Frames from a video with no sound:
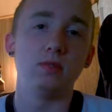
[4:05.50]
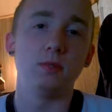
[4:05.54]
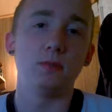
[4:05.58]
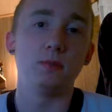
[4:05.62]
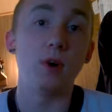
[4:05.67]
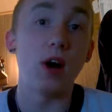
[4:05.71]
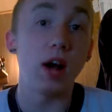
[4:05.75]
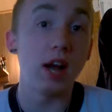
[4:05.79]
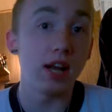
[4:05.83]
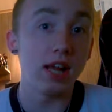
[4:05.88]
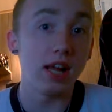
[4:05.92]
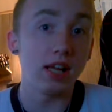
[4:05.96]

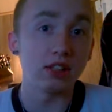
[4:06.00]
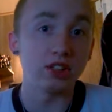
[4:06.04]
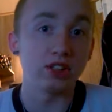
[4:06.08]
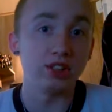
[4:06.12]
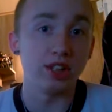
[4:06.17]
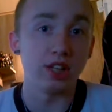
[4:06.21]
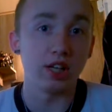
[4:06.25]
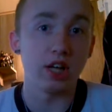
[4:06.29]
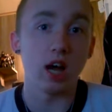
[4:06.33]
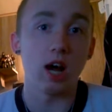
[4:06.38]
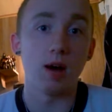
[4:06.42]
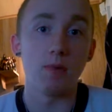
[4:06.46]

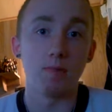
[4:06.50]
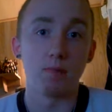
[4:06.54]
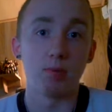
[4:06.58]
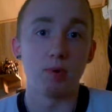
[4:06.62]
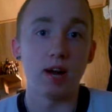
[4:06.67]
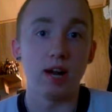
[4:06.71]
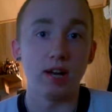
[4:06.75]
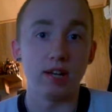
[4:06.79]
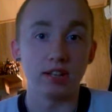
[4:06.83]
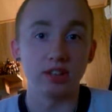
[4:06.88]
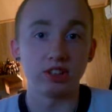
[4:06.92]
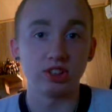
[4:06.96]
financing a
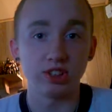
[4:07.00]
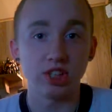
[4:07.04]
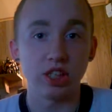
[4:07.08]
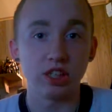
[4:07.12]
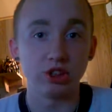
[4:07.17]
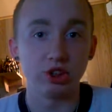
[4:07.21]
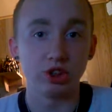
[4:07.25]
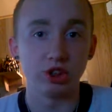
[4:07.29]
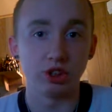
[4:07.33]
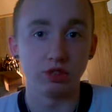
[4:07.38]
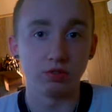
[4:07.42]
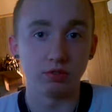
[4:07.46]
brand
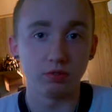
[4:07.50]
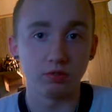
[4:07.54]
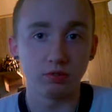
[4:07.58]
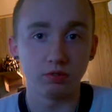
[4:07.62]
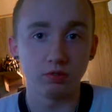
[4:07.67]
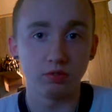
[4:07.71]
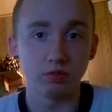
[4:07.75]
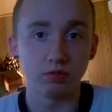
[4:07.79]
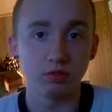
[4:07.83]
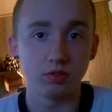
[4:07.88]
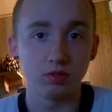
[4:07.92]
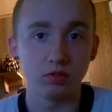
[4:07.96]
extension.
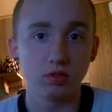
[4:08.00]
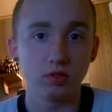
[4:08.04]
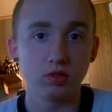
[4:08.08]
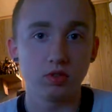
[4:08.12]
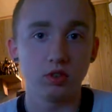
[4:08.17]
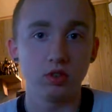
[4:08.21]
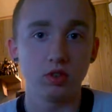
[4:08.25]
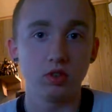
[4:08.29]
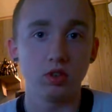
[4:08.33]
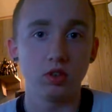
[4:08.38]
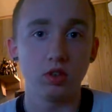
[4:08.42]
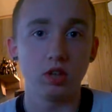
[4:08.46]

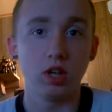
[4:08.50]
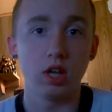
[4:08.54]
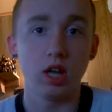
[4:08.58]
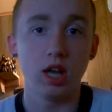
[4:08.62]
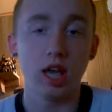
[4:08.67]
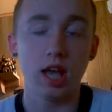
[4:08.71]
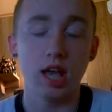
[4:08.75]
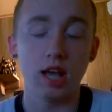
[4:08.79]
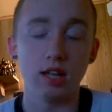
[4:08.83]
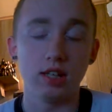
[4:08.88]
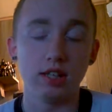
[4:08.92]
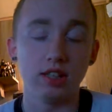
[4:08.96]

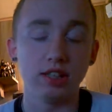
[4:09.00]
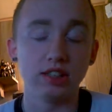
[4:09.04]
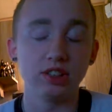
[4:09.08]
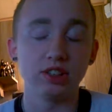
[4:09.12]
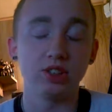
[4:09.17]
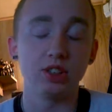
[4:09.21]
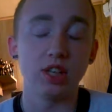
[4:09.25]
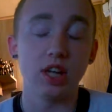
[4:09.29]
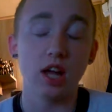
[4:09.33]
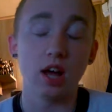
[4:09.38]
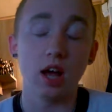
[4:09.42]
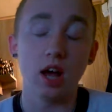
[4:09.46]
And
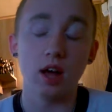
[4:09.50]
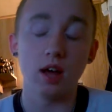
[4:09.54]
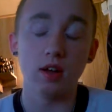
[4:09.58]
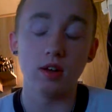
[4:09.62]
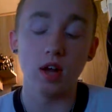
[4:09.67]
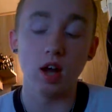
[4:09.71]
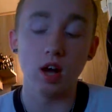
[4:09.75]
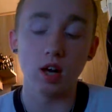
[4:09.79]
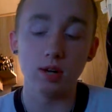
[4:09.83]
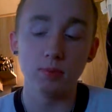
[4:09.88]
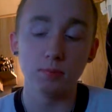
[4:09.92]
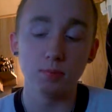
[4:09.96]
these
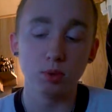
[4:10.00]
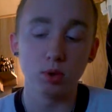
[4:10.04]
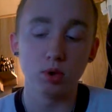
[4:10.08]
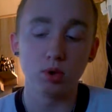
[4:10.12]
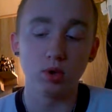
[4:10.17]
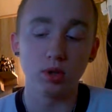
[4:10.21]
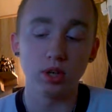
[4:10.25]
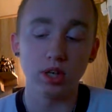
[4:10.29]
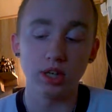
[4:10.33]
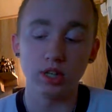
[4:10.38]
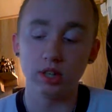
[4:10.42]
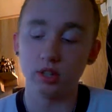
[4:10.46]

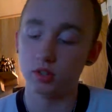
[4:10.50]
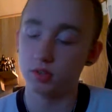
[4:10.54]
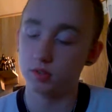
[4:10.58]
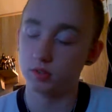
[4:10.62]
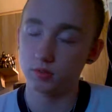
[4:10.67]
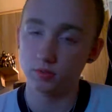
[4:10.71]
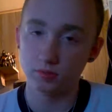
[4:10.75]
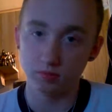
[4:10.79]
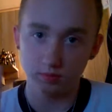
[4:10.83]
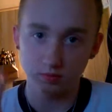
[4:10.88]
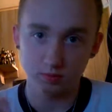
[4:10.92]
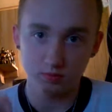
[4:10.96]
unemployed
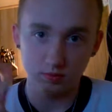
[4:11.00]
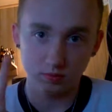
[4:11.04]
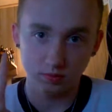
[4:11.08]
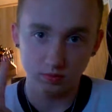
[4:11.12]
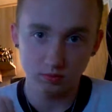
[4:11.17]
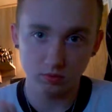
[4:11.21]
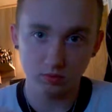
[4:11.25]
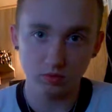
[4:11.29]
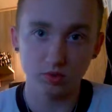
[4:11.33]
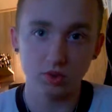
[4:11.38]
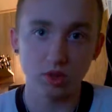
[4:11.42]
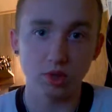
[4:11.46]

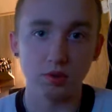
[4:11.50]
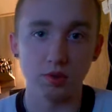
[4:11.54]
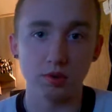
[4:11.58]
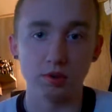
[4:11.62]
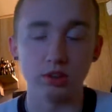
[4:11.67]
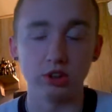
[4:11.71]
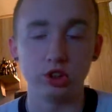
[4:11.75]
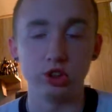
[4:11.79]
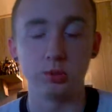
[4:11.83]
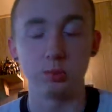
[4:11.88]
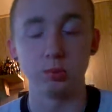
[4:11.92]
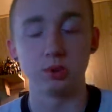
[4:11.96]

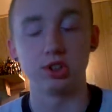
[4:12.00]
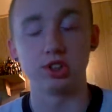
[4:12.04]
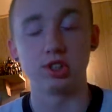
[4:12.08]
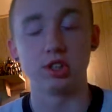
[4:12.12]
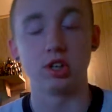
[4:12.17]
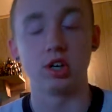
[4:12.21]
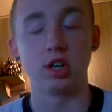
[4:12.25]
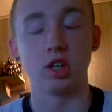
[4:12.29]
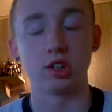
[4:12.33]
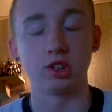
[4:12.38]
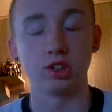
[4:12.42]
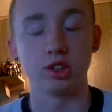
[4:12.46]
WWE
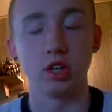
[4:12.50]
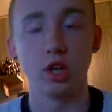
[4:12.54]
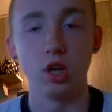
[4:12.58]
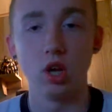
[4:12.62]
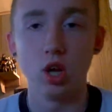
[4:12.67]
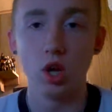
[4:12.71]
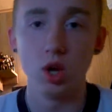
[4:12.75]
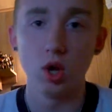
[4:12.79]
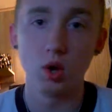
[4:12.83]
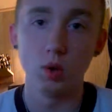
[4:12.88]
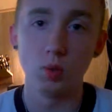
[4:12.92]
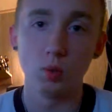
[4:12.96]
superstars
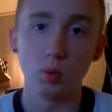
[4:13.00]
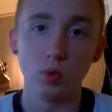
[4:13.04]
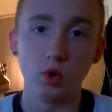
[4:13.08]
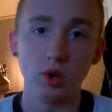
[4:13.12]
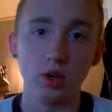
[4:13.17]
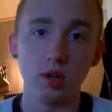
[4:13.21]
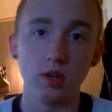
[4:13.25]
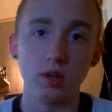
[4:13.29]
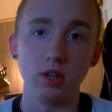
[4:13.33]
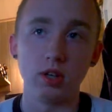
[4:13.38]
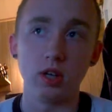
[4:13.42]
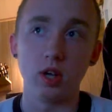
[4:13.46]

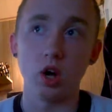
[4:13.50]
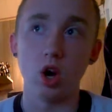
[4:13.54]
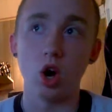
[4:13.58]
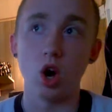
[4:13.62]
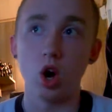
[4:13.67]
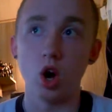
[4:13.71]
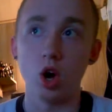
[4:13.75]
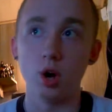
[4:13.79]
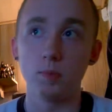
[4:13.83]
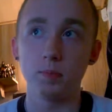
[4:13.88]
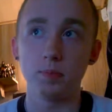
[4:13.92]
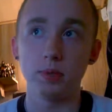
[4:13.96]
would
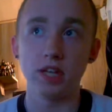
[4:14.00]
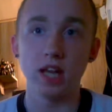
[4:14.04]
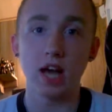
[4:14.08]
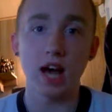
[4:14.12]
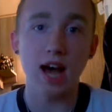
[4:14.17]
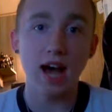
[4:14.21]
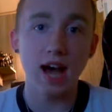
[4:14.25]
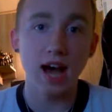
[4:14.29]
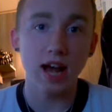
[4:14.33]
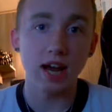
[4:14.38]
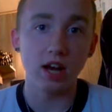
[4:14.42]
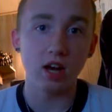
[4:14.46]
all be
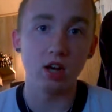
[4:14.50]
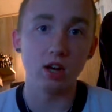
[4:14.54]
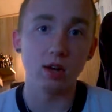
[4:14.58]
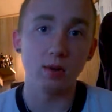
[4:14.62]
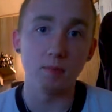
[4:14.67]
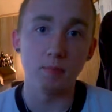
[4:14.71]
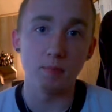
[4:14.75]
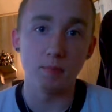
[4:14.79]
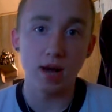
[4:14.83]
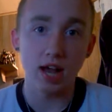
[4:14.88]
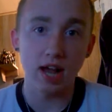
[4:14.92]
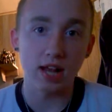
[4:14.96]
hired
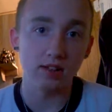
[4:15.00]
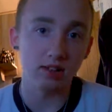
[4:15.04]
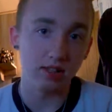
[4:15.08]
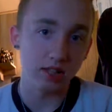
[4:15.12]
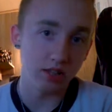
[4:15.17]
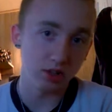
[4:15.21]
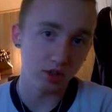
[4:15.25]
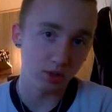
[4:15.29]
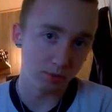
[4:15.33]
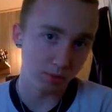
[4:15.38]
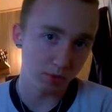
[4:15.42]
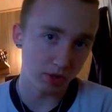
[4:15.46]
by
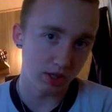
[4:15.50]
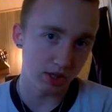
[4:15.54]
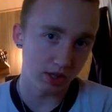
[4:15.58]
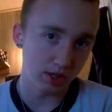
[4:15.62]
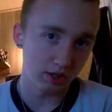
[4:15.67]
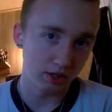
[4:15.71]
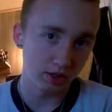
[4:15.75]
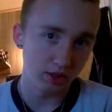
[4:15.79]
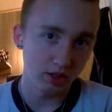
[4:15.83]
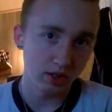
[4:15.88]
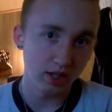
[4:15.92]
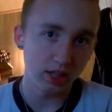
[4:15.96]
Daniel Bryan.
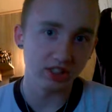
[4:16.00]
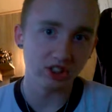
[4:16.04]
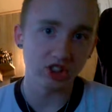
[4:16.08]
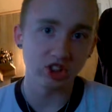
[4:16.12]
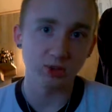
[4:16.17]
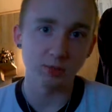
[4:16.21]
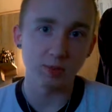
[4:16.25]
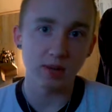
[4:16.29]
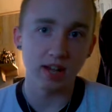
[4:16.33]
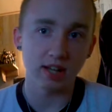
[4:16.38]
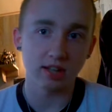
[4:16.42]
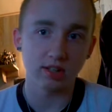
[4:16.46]
And
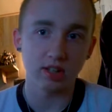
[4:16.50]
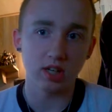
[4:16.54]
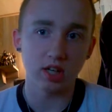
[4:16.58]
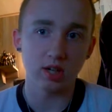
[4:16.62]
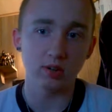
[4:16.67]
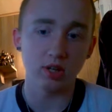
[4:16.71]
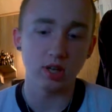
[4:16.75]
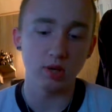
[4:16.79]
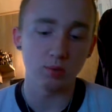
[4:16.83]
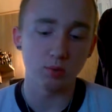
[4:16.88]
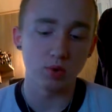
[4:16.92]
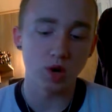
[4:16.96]

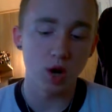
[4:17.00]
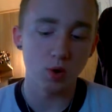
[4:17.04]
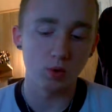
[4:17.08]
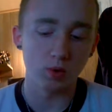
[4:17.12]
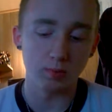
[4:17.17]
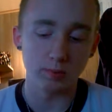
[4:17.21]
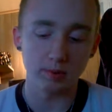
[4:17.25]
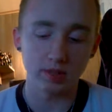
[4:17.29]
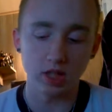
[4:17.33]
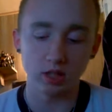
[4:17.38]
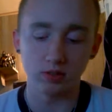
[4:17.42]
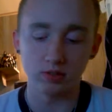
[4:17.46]
SmackDown and Raw
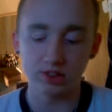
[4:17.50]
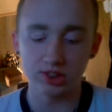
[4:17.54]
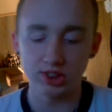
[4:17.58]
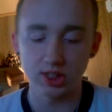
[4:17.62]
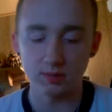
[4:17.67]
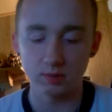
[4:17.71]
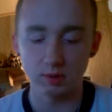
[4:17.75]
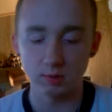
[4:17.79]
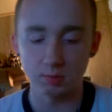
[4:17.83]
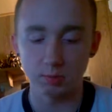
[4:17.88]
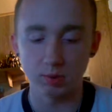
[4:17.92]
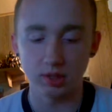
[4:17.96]
would become
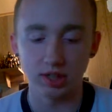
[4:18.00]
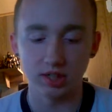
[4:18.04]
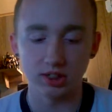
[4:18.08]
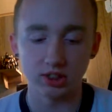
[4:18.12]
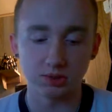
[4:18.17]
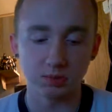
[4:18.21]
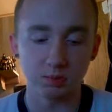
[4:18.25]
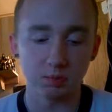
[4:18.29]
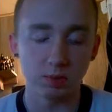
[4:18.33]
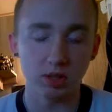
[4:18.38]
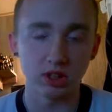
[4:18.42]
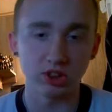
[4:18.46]
separate brands,
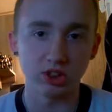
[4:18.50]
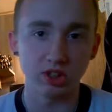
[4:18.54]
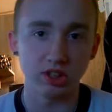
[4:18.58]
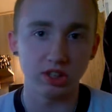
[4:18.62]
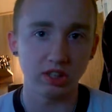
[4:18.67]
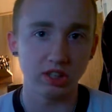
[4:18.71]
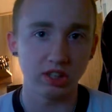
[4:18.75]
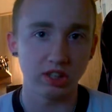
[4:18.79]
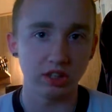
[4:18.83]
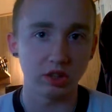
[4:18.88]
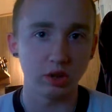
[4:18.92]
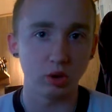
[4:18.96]
much to
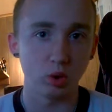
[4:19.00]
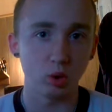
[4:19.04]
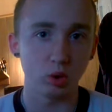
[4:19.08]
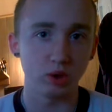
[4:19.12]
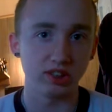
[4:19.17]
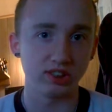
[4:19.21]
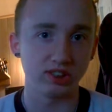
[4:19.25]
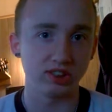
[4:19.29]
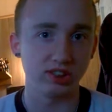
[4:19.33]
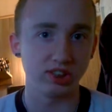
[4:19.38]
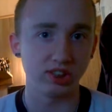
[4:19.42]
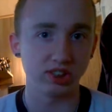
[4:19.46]
the
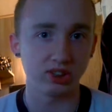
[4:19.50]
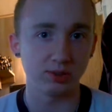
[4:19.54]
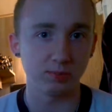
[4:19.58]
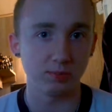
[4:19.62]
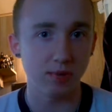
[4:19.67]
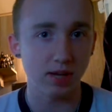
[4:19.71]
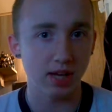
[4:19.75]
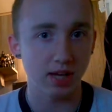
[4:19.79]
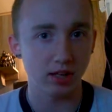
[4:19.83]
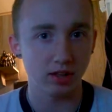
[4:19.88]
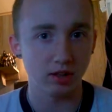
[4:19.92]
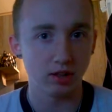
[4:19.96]
Authority's
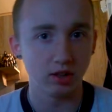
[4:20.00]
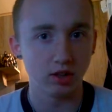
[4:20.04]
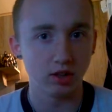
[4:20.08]
dismay.